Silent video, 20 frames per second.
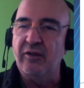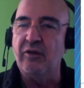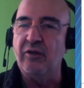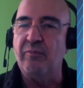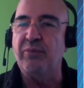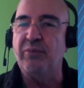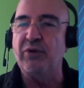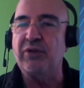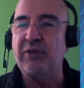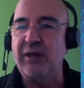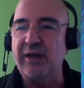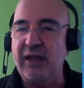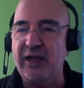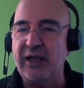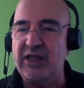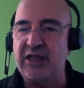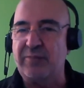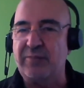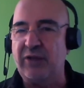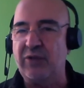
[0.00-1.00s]

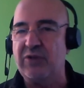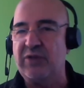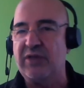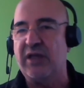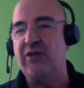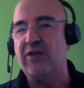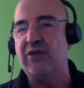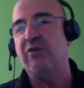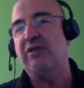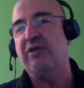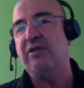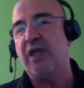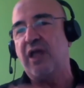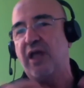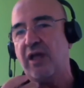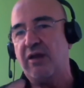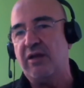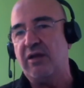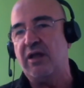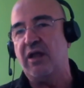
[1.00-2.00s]
bottlenecks because there are not
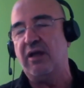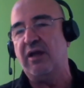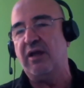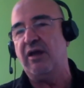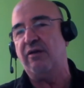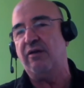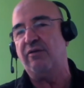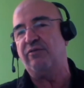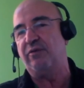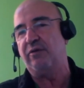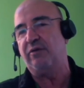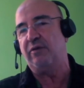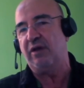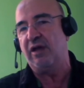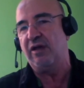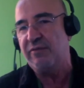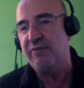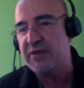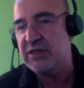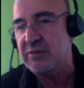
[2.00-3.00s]
enough
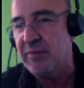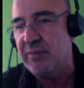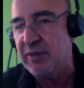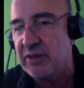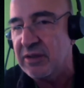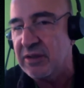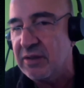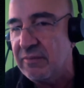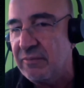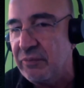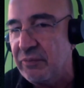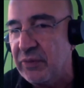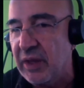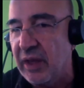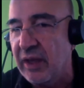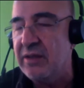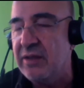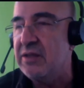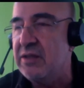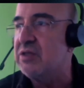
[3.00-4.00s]
investment.
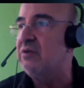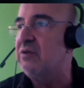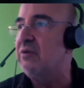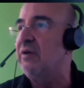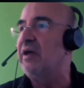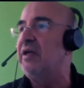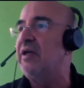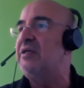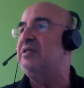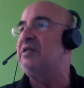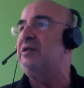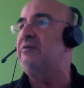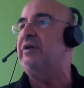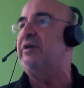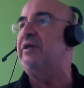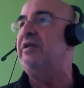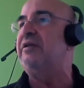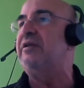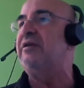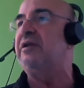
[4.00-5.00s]
It's an AC
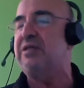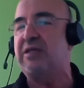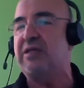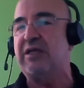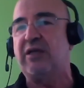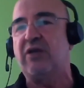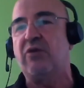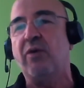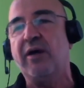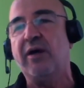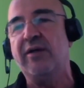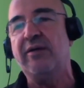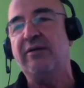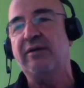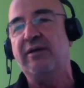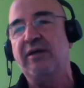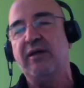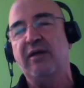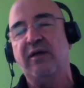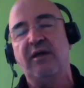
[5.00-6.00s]
grid, classical one,
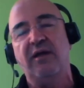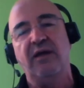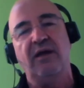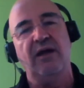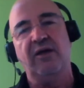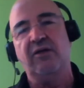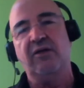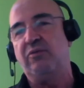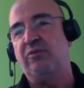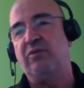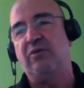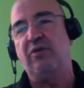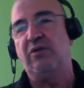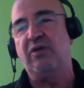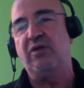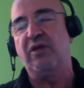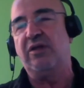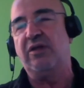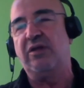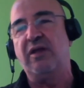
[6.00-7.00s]
and
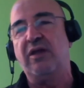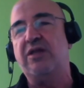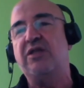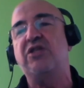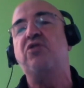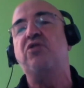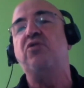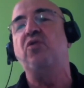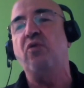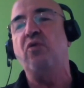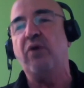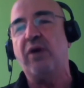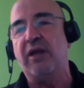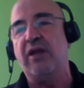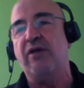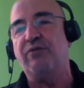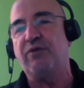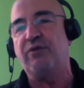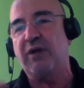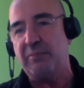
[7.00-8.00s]
there is no
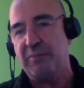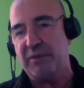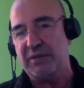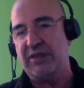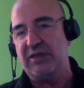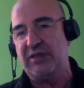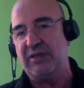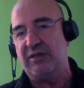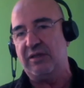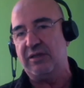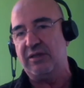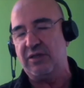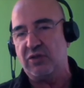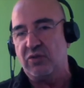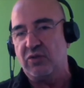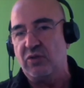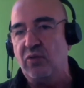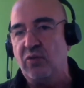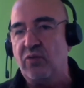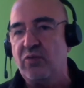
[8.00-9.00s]
enough capacities
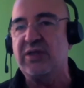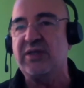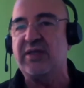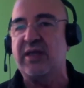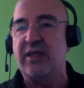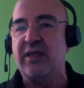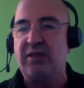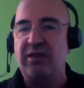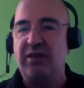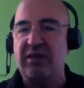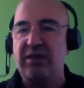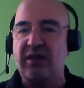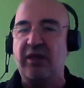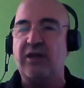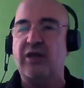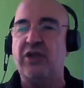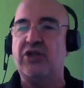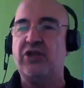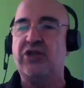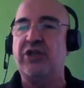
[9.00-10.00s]
to send this
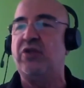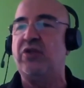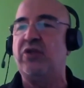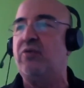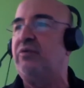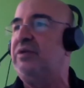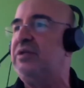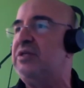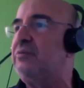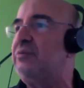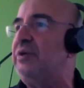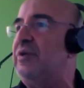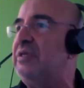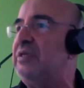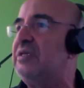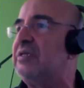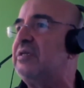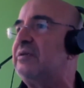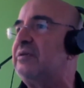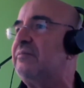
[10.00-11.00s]
energy through these
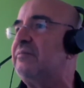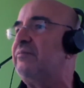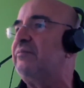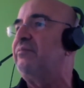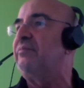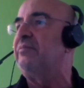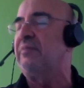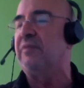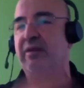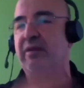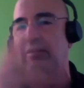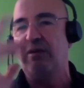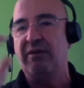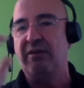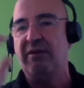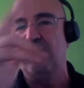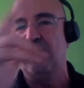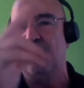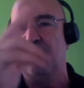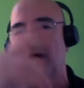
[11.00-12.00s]
grids.
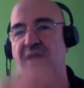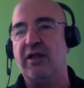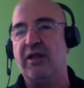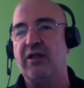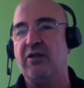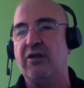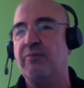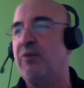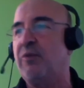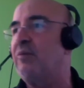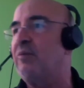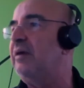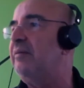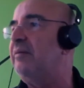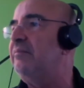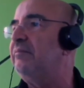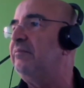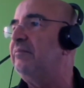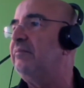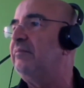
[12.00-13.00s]
Another
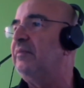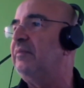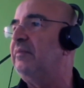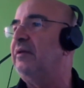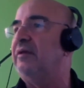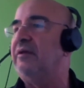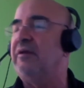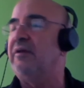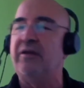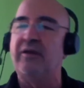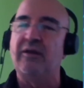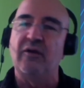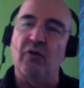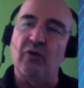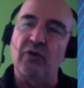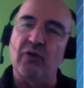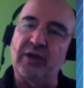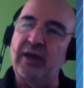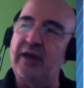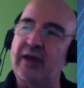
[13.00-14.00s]
problem.
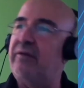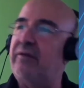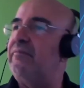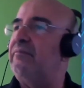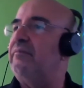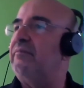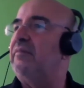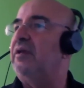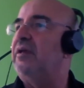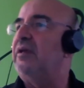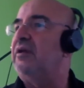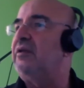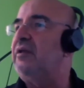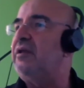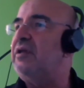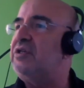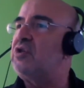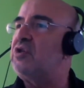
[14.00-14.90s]
Okay, there is a